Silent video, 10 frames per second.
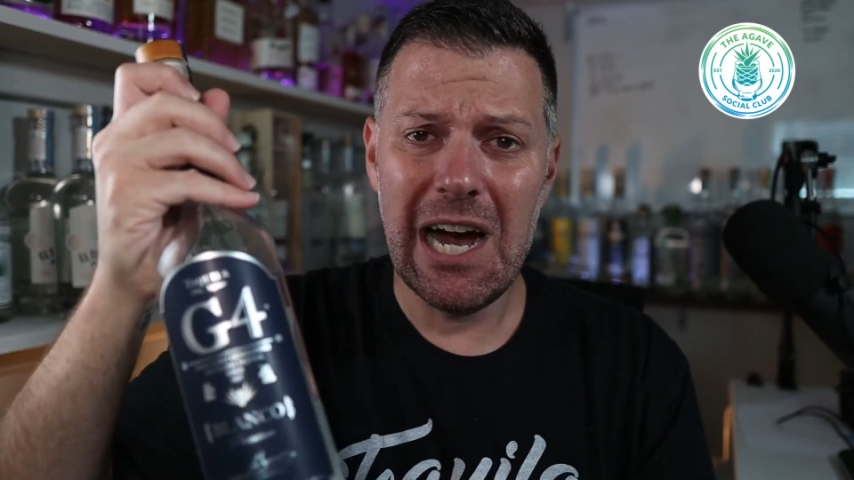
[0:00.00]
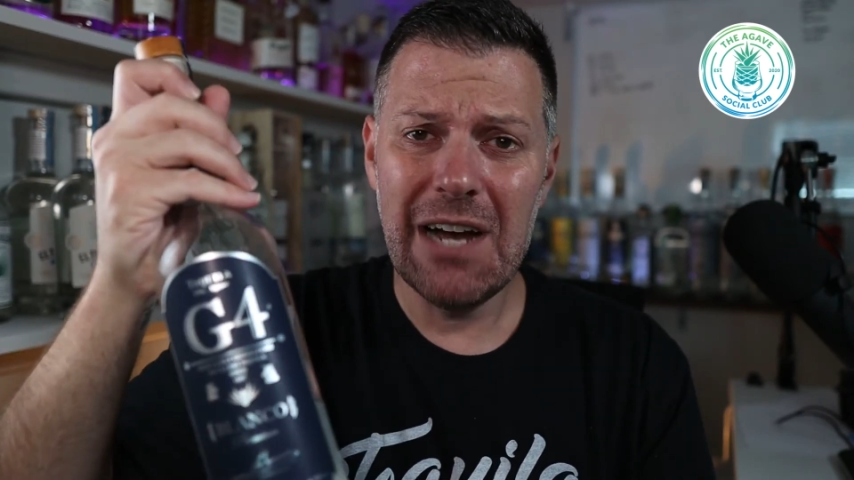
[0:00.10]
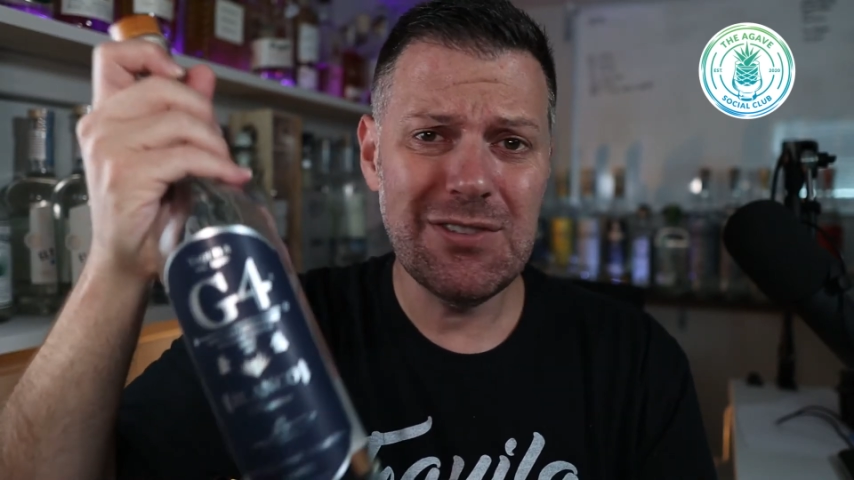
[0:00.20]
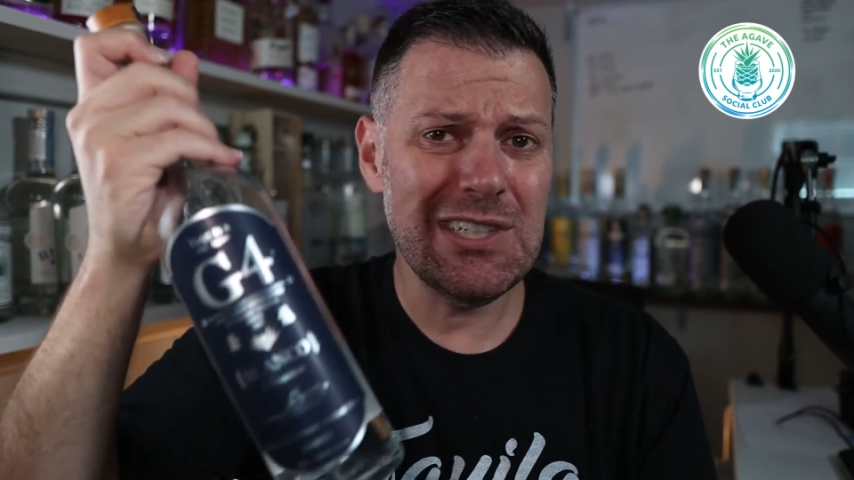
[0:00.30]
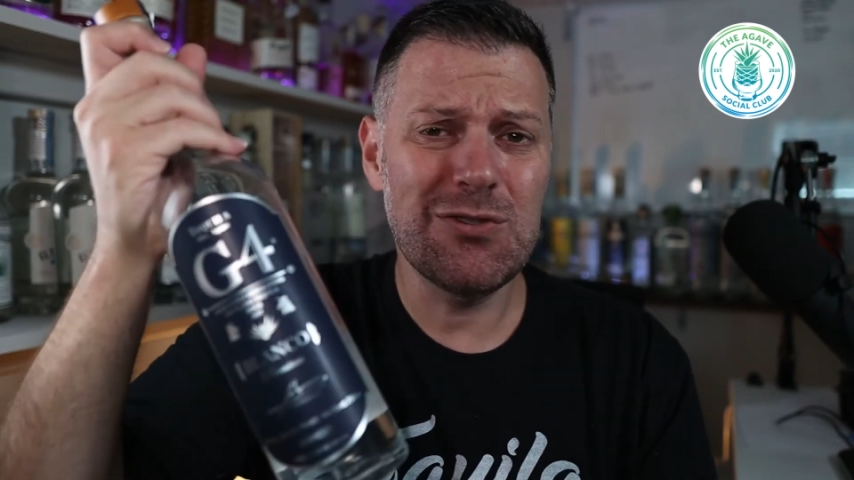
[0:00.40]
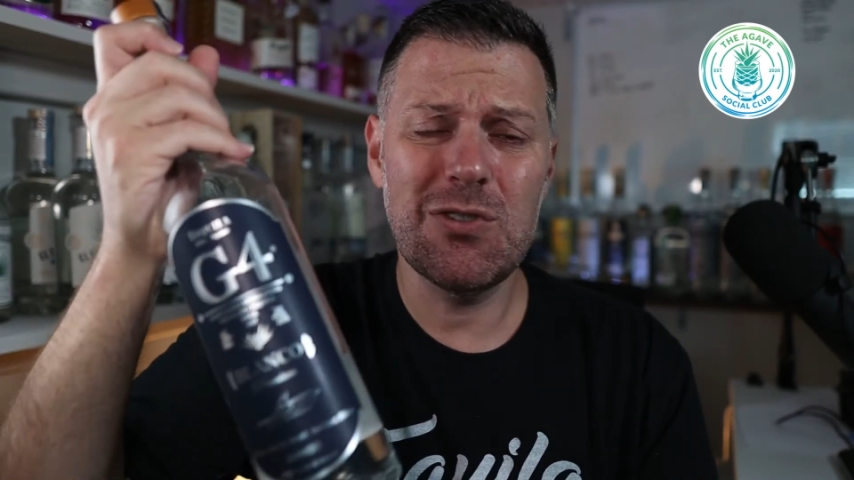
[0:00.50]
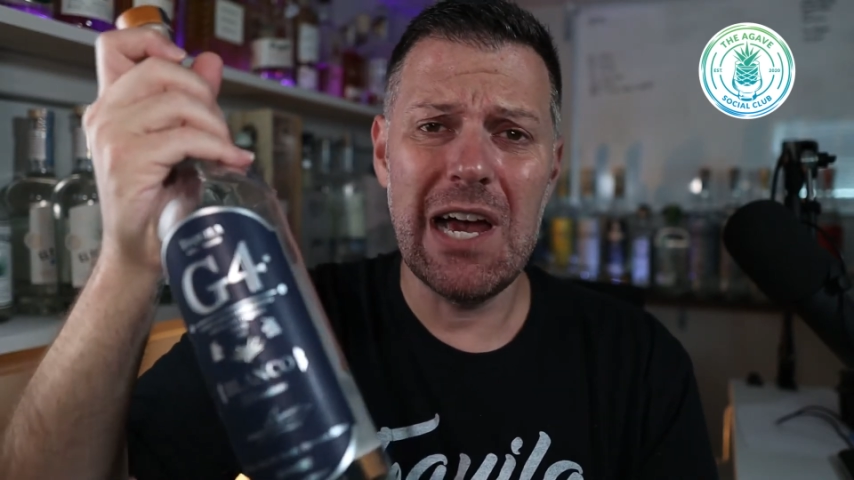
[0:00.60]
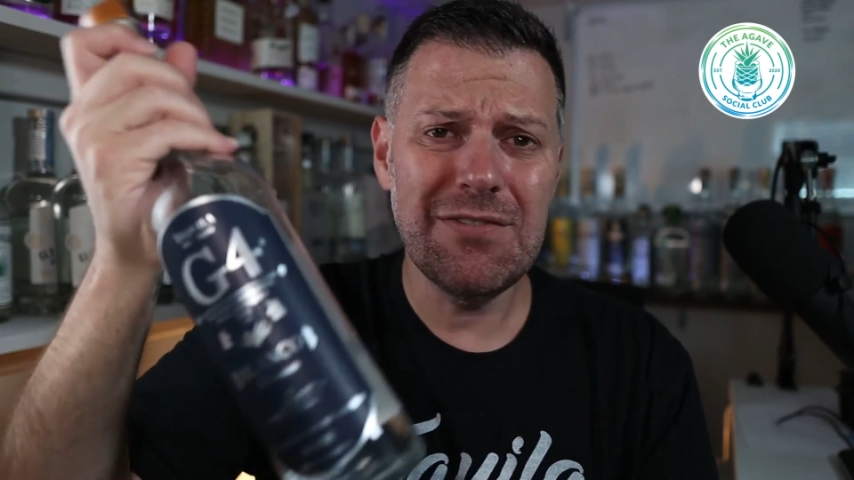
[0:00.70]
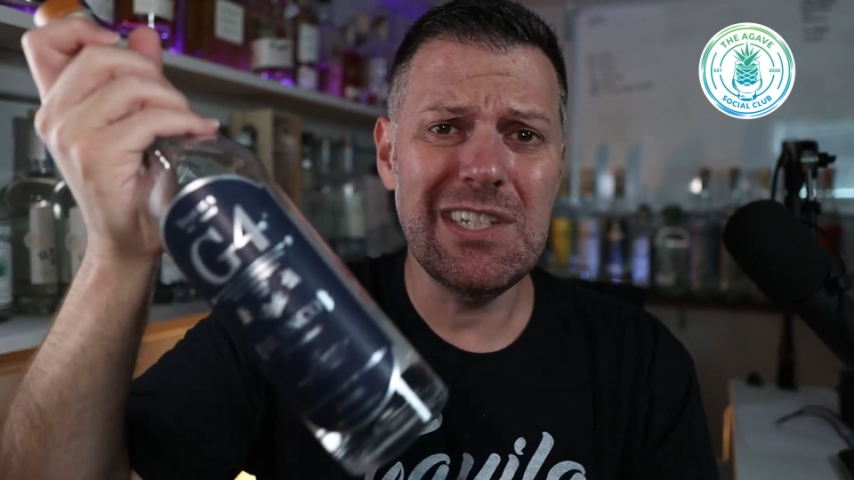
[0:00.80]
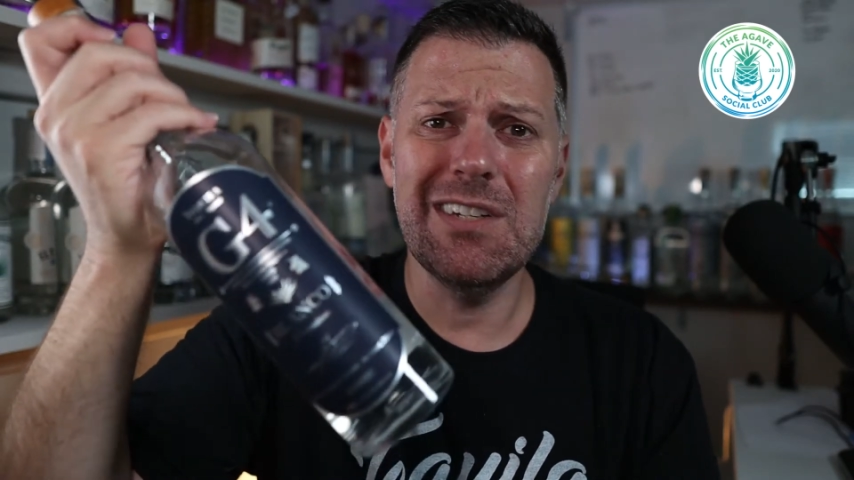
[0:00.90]
I've seen
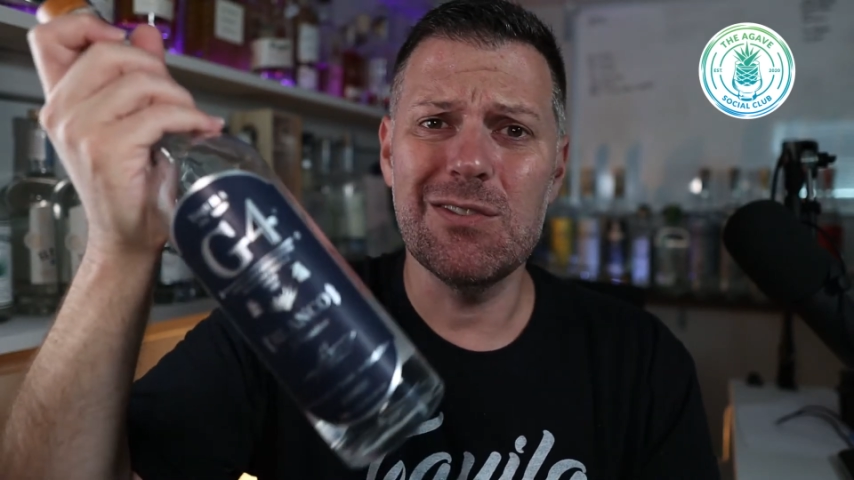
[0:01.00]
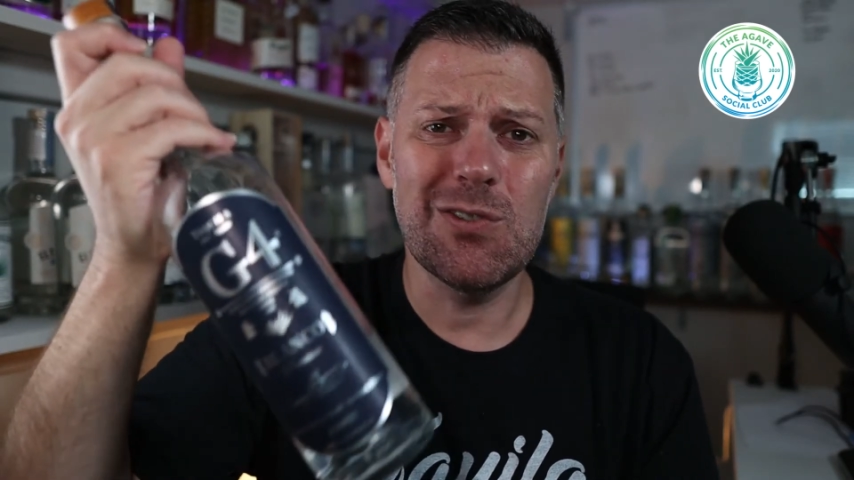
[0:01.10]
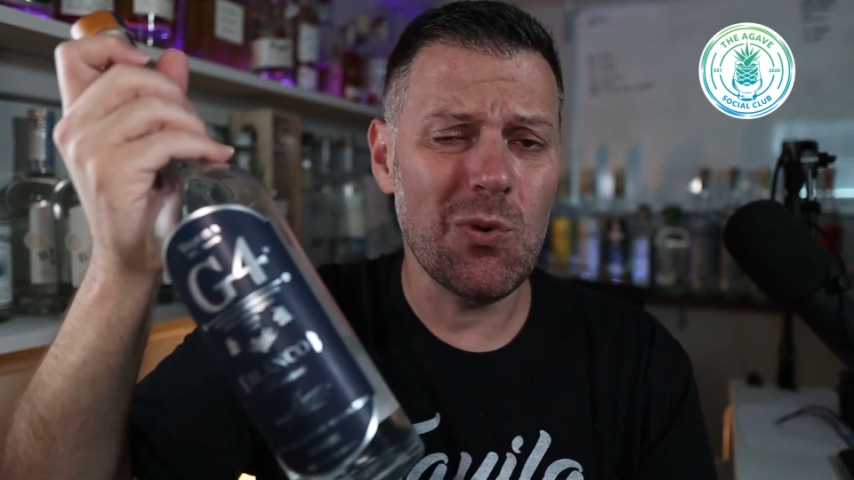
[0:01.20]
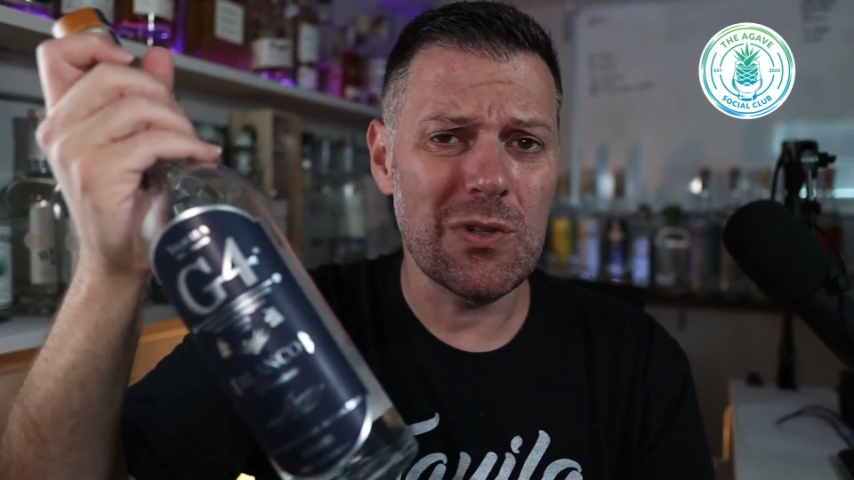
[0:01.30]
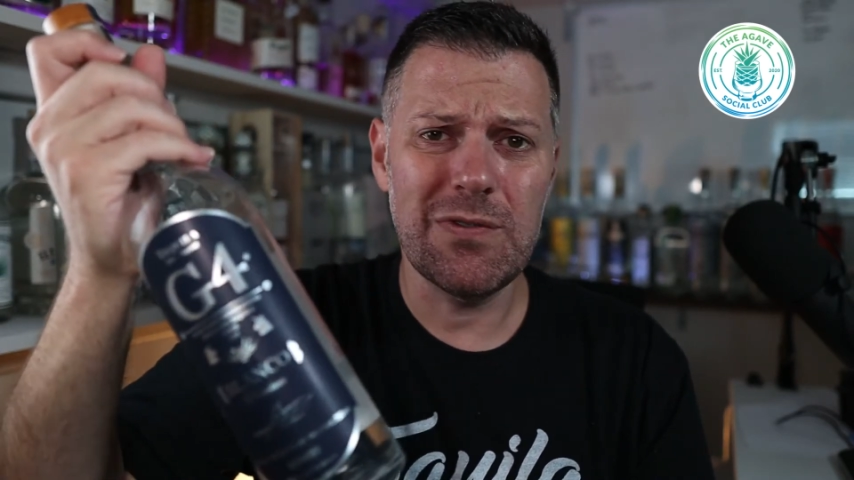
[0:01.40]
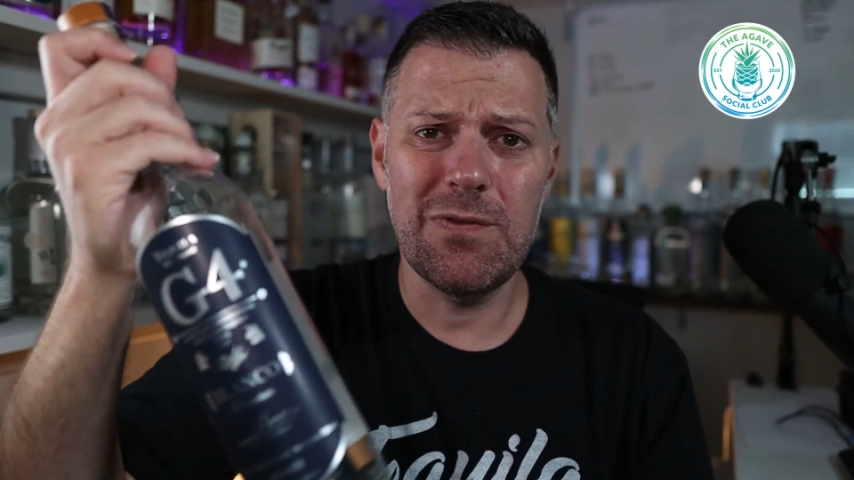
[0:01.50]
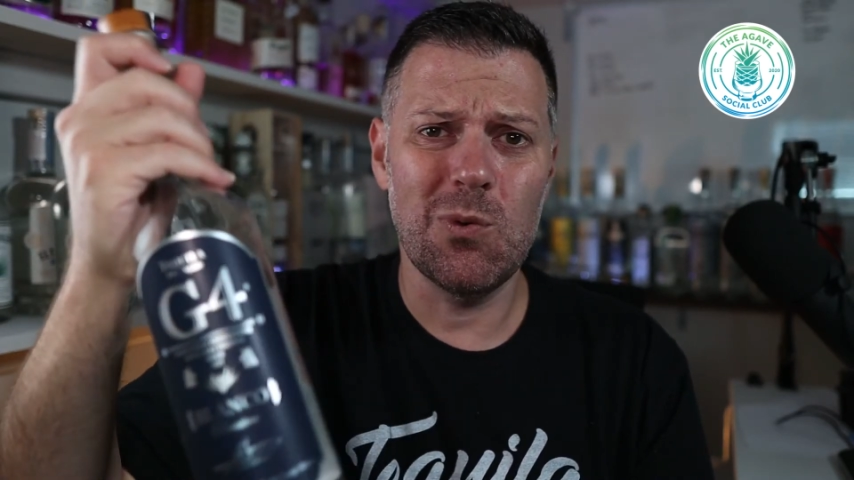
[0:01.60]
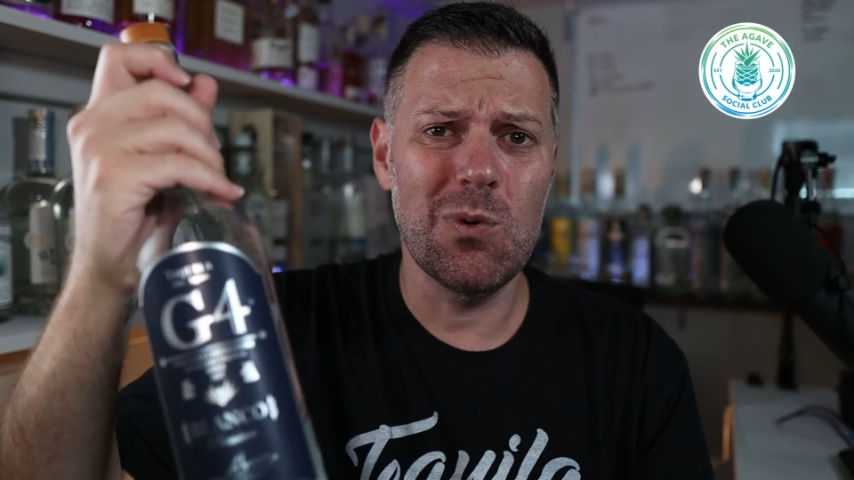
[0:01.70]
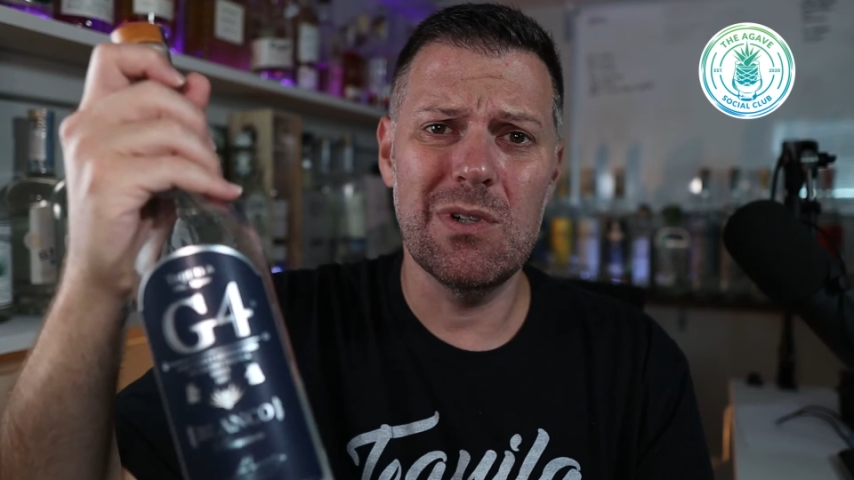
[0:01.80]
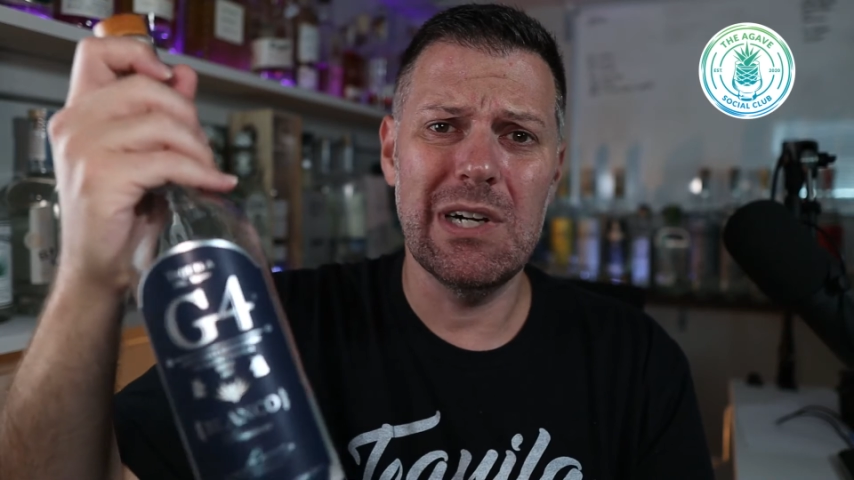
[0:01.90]
it in stores
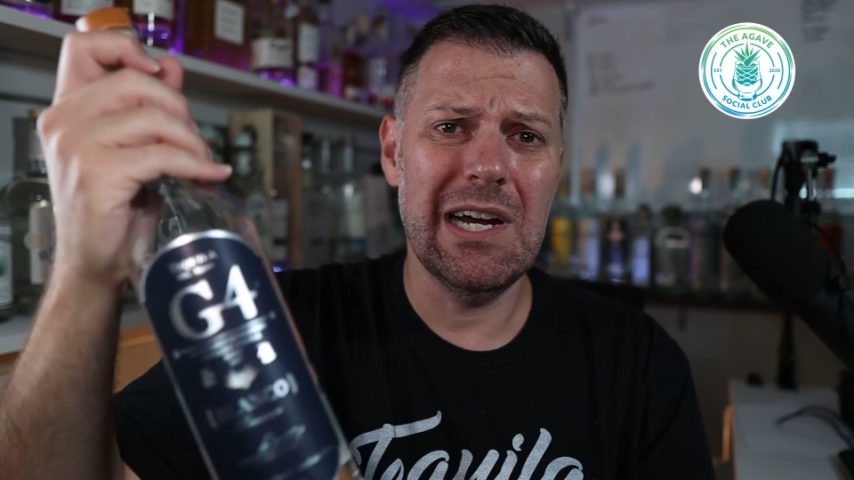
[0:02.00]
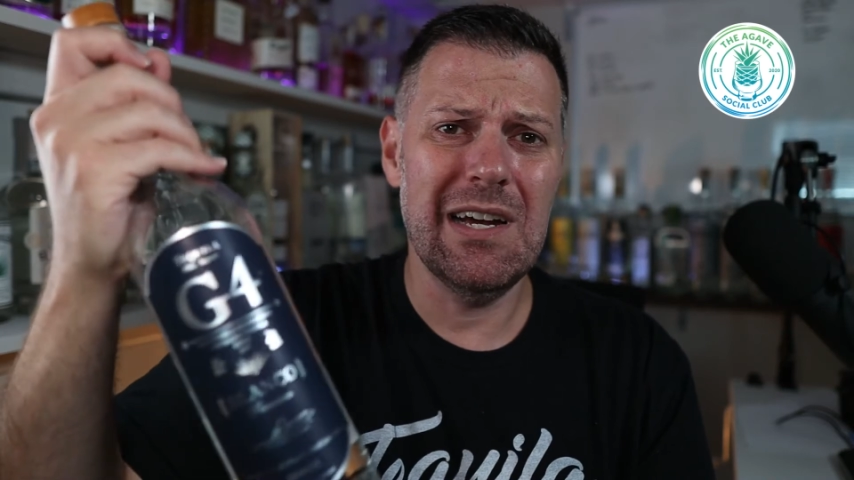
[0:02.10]
for,